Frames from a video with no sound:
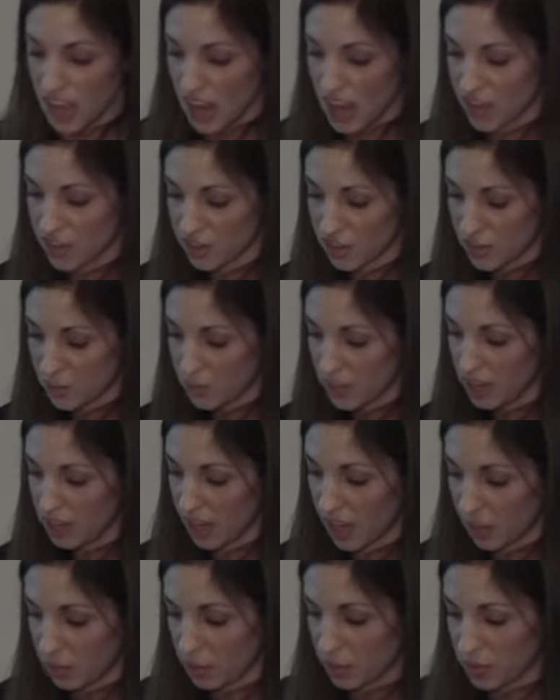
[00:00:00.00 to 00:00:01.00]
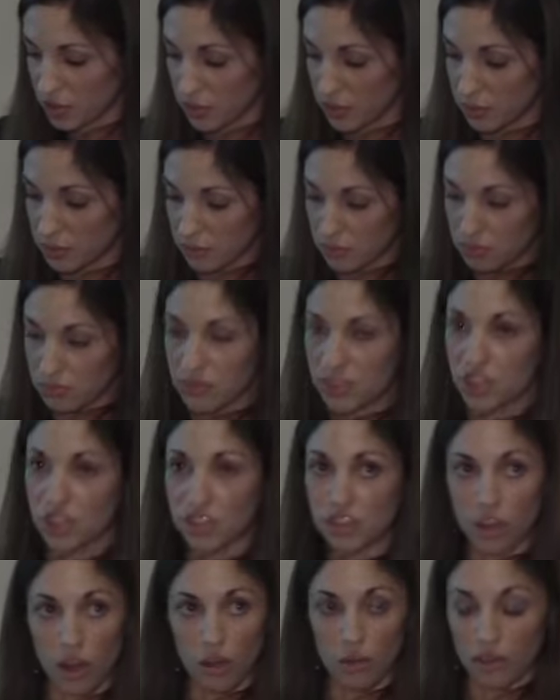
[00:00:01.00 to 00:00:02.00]
and just being able to
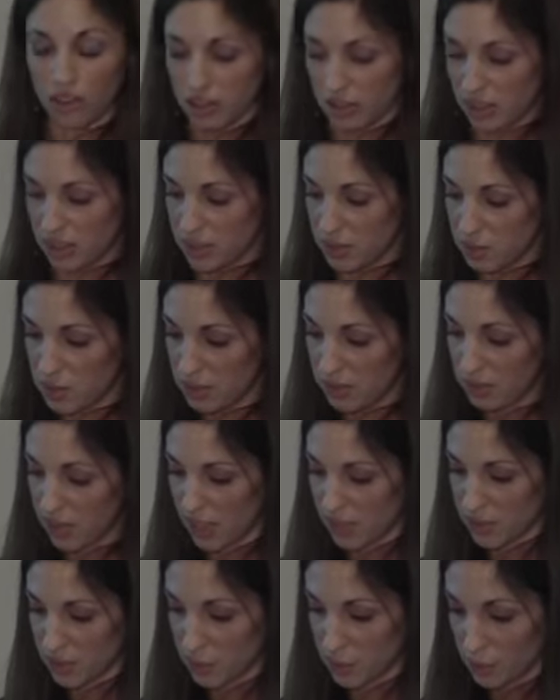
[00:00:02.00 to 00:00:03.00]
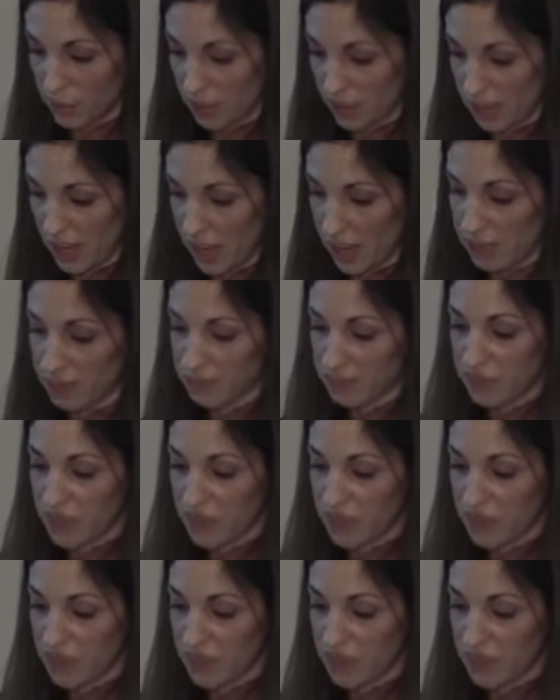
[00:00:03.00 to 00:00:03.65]
go with it, to be flexible with that.